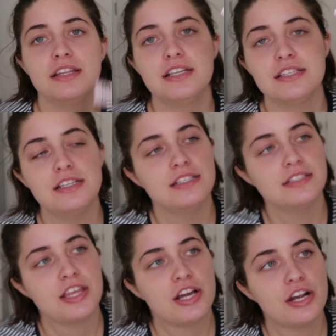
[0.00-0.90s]
This
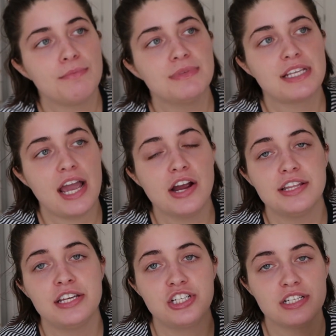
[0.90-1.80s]
is their
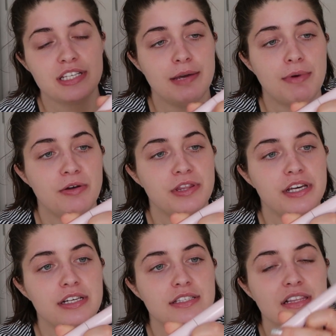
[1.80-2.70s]
mascara. They just came out with
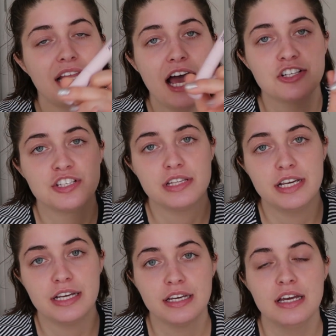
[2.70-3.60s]
it. It's Lash
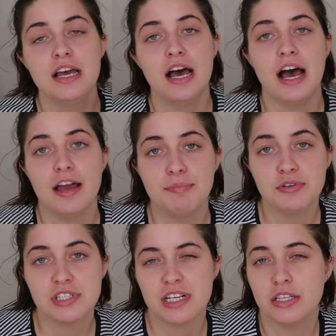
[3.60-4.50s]
Slick. I
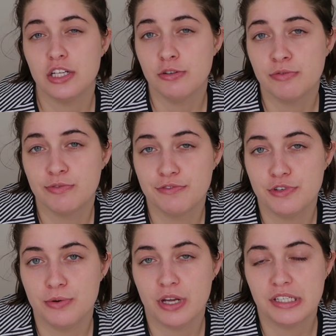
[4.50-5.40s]
posted a little
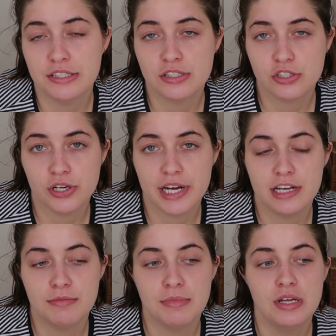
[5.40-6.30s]
review on
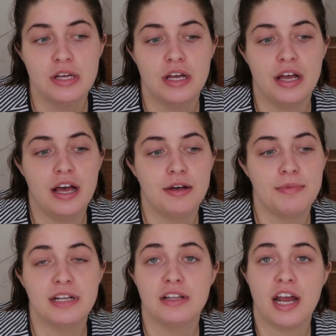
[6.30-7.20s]
Instagram,
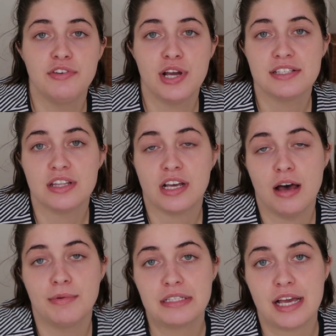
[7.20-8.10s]
and a lot of you guys in the
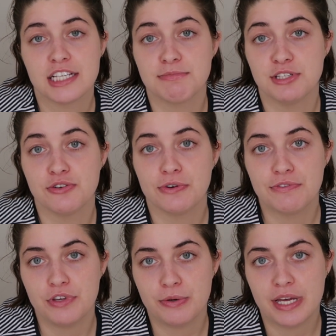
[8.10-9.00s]
comments asked me to
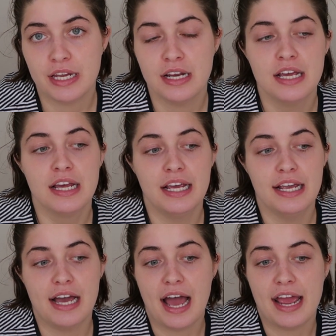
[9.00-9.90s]
review it.
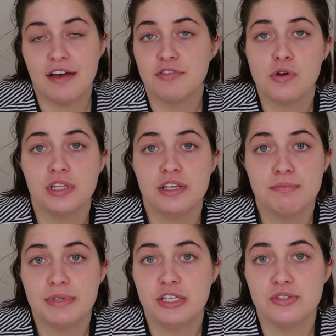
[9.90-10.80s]
I have only
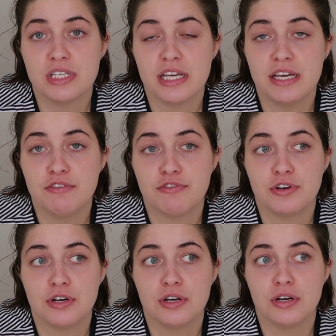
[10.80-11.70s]
been using it
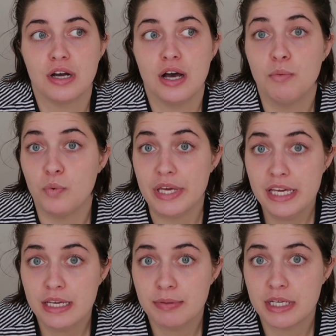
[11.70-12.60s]
for a
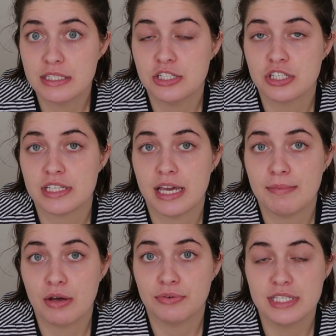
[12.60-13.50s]
week because it just came
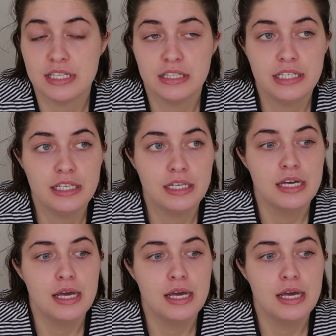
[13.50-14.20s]
out recently,